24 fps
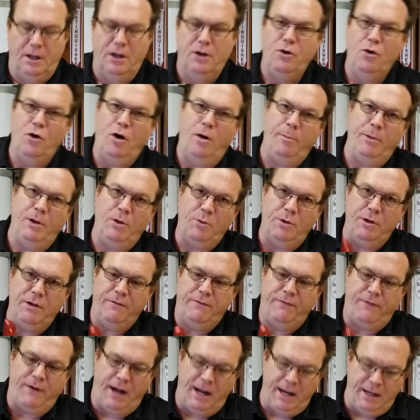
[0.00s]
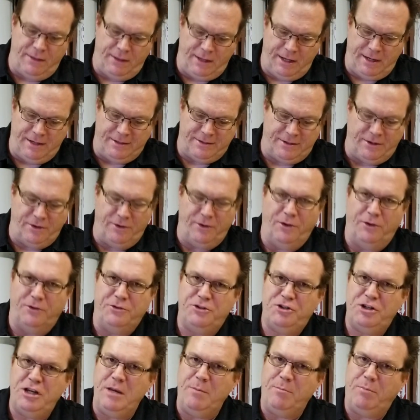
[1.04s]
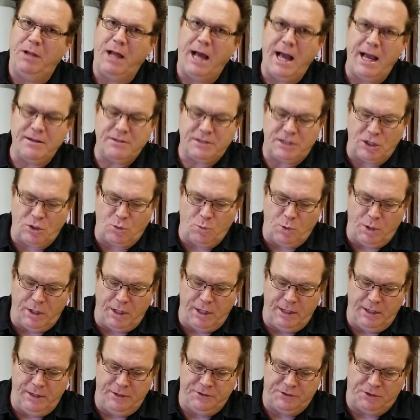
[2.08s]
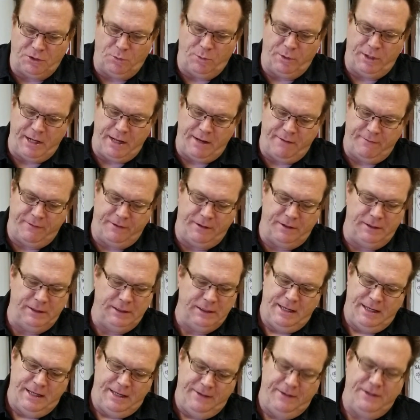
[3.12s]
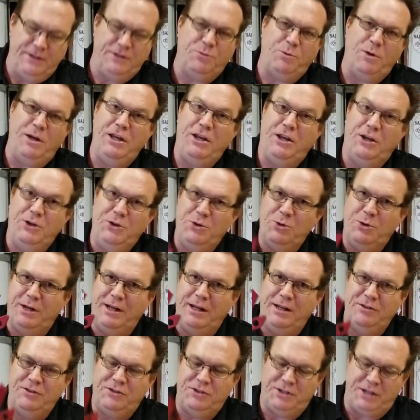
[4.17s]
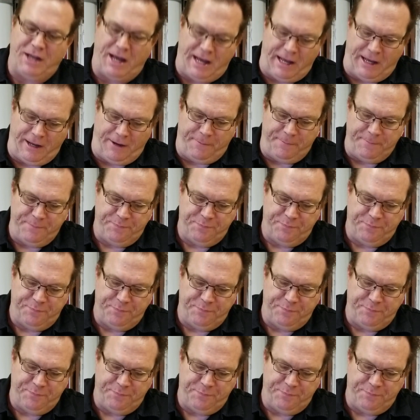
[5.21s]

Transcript: Normally when you find these, they're those cheap plastic ones or whatever. This way you can do it in style.